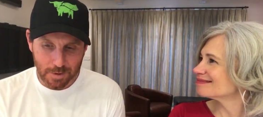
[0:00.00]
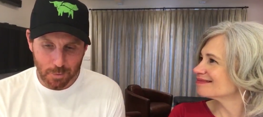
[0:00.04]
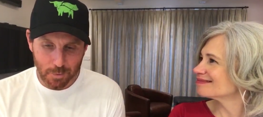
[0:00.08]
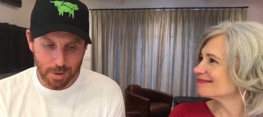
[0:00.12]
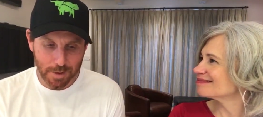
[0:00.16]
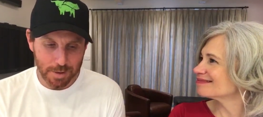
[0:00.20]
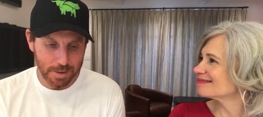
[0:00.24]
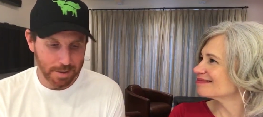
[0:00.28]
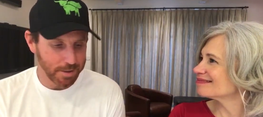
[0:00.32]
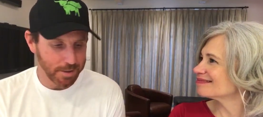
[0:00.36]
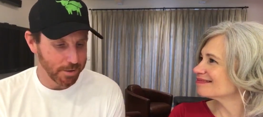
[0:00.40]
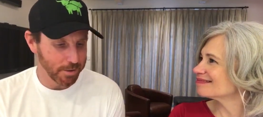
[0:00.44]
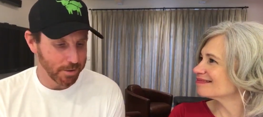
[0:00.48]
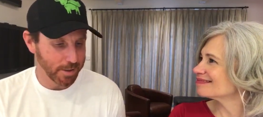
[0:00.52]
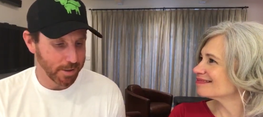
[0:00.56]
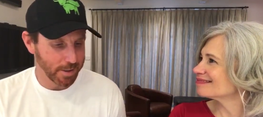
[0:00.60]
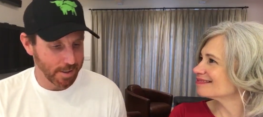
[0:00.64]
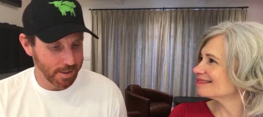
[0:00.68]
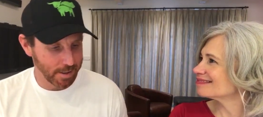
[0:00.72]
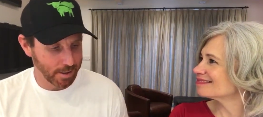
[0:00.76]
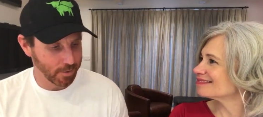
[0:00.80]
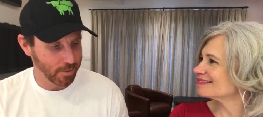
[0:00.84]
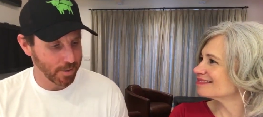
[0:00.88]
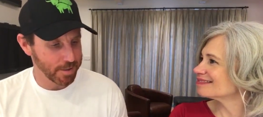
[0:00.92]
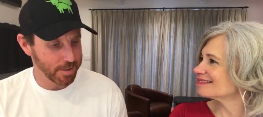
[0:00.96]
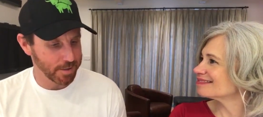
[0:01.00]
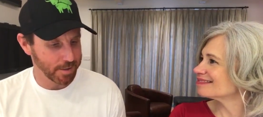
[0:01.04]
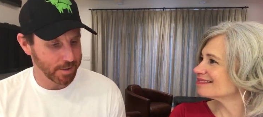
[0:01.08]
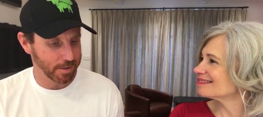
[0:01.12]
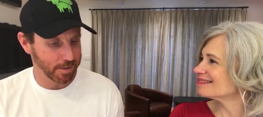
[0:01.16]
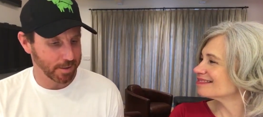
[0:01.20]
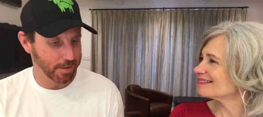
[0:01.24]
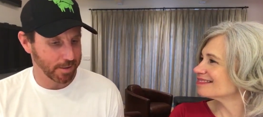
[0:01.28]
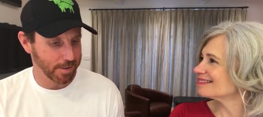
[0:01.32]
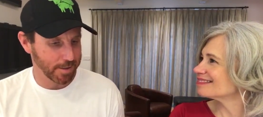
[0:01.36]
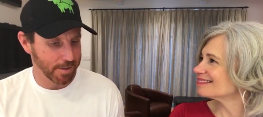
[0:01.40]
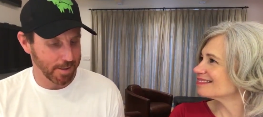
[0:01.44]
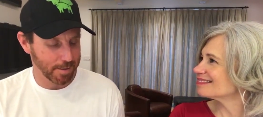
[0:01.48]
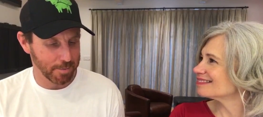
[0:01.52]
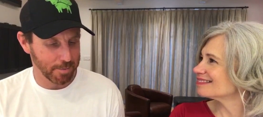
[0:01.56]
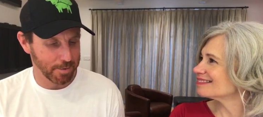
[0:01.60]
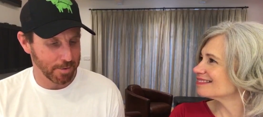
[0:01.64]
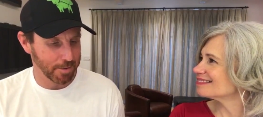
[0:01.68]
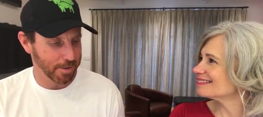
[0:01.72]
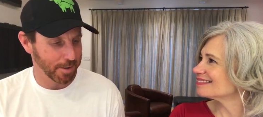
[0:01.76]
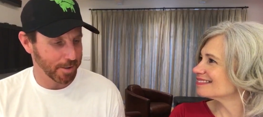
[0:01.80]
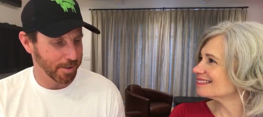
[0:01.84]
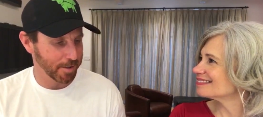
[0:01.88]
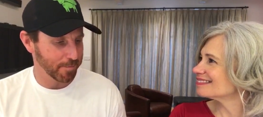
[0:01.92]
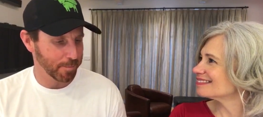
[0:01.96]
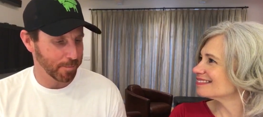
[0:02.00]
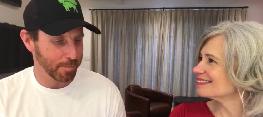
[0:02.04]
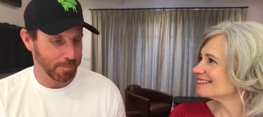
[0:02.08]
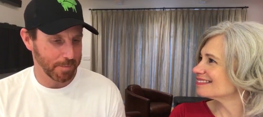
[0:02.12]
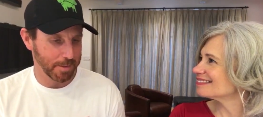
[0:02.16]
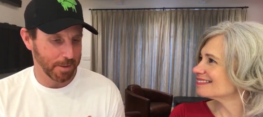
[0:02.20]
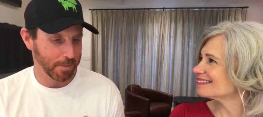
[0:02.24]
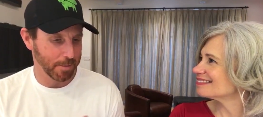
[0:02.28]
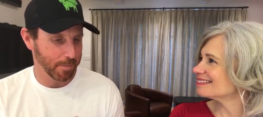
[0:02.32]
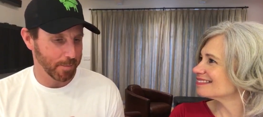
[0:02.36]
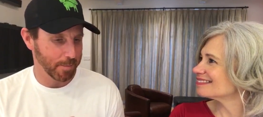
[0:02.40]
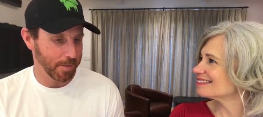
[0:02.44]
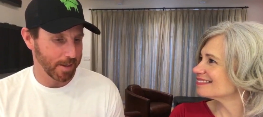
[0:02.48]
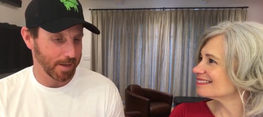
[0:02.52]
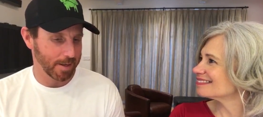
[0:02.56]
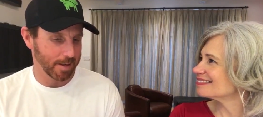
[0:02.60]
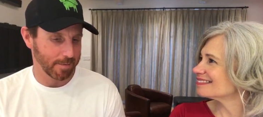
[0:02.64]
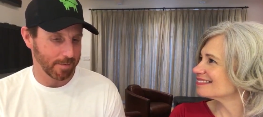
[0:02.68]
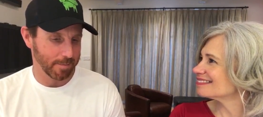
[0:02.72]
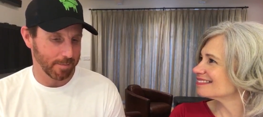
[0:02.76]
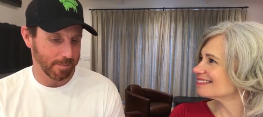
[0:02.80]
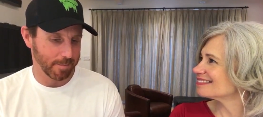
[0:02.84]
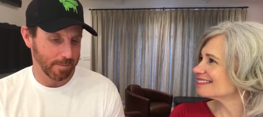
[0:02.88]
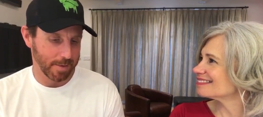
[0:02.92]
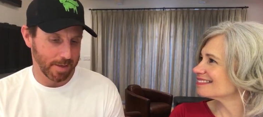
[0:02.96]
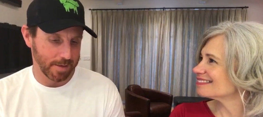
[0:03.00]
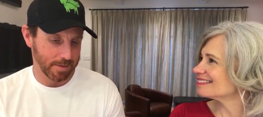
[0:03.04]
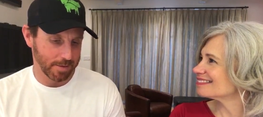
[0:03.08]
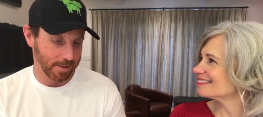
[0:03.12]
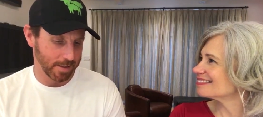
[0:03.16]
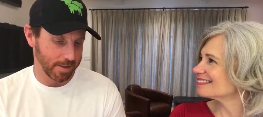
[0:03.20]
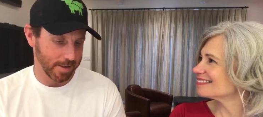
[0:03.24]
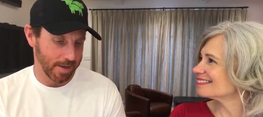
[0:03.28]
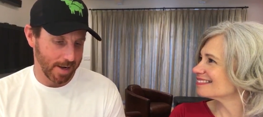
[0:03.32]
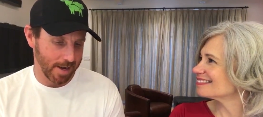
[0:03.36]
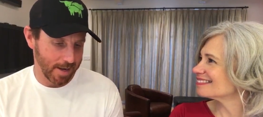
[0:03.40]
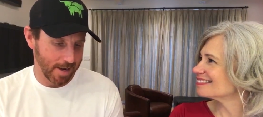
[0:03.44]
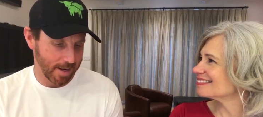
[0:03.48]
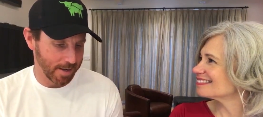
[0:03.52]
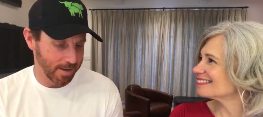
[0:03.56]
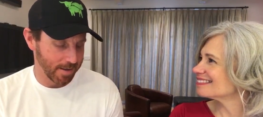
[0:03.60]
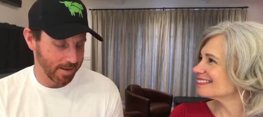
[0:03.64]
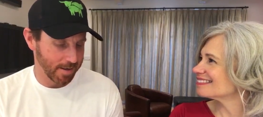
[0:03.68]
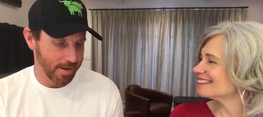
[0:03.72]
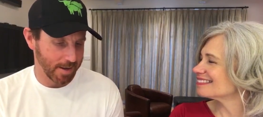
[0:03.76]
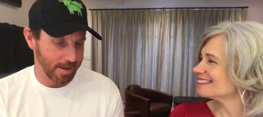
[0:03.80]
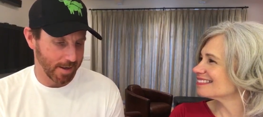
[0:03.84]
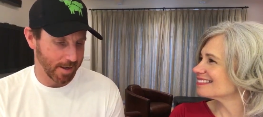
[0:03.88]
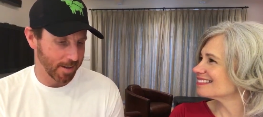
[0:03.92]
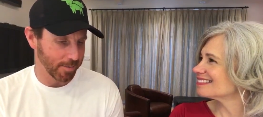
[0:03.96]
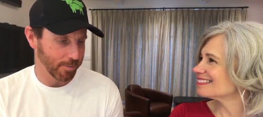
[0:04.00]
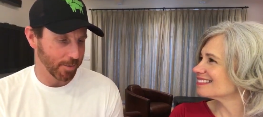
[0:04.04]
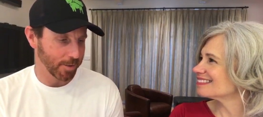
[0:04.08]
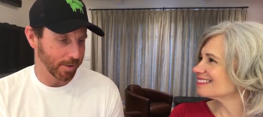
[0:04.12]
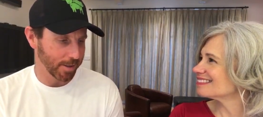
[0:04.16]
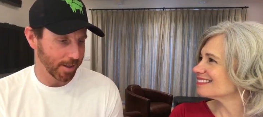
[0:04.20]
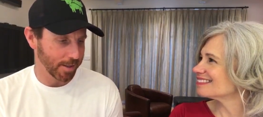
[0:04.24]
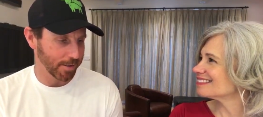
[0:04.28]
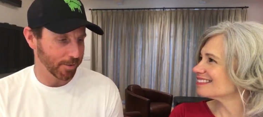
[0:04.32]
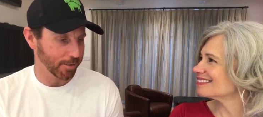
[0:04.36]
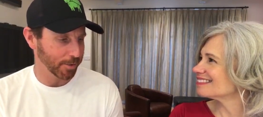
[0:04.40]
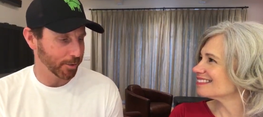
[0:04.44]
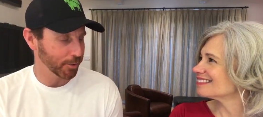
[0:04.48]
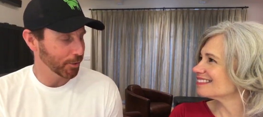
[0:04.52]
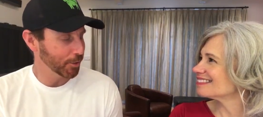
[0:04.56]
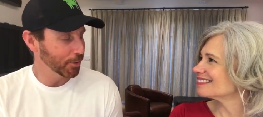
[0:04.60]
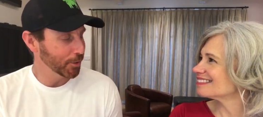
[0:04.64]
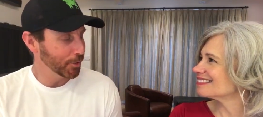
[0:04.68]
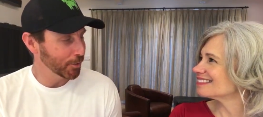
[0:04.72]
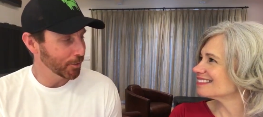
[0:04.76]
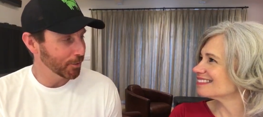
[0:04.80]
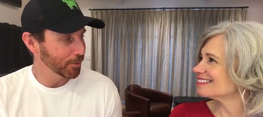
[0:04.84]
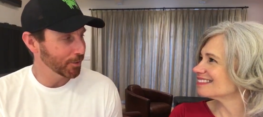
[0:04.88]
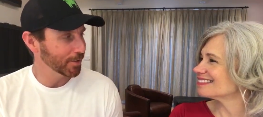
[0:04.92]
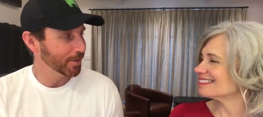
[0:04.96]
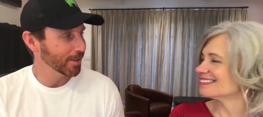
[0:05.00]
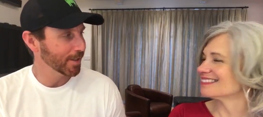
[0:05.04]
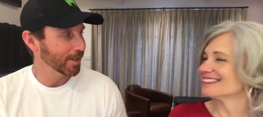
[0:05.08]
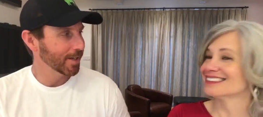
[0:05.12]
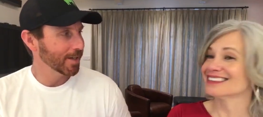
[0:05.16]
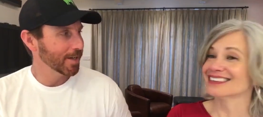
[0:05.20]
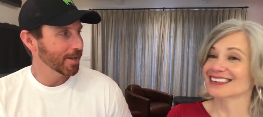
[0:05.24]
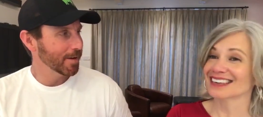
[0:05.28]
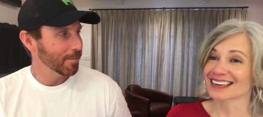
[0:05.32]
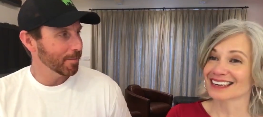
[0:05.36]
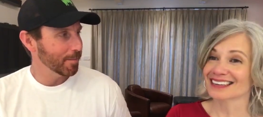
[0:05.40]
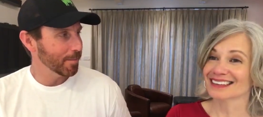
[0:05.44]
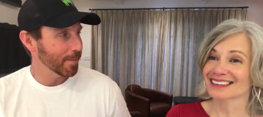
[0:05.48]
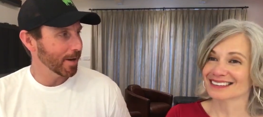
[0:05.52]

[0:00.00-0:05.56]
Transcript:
Speaker 1: One of the things you can get an increasing number of, you know, um, basically non-animal leather shoes, yeah.